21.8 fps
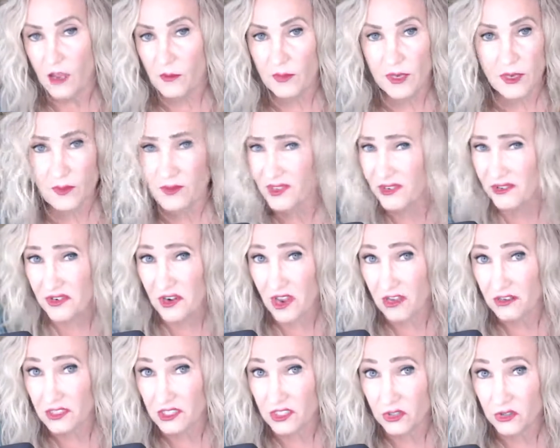People are
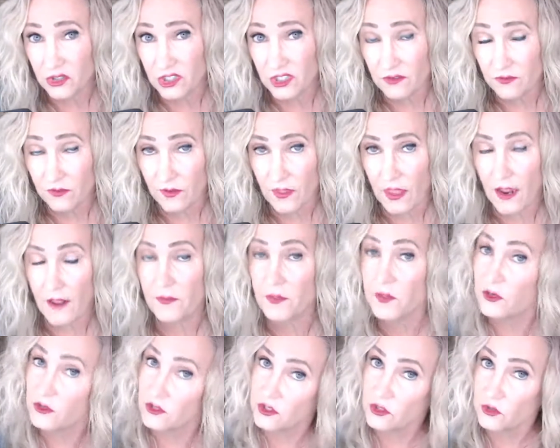not searching for that.
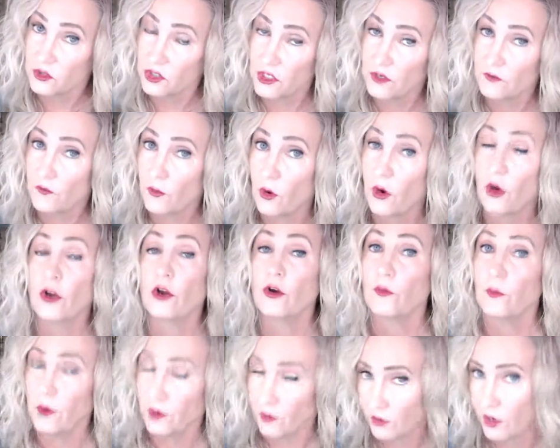They're searching for a
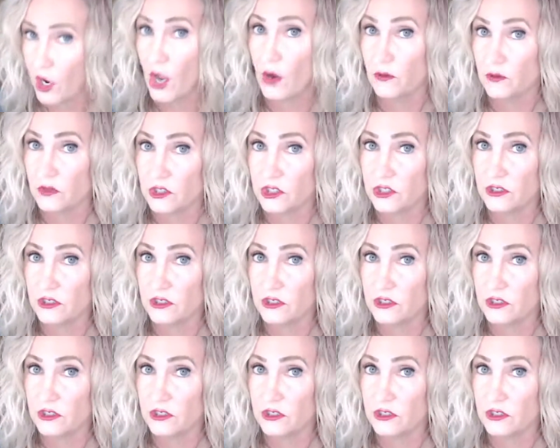career coach.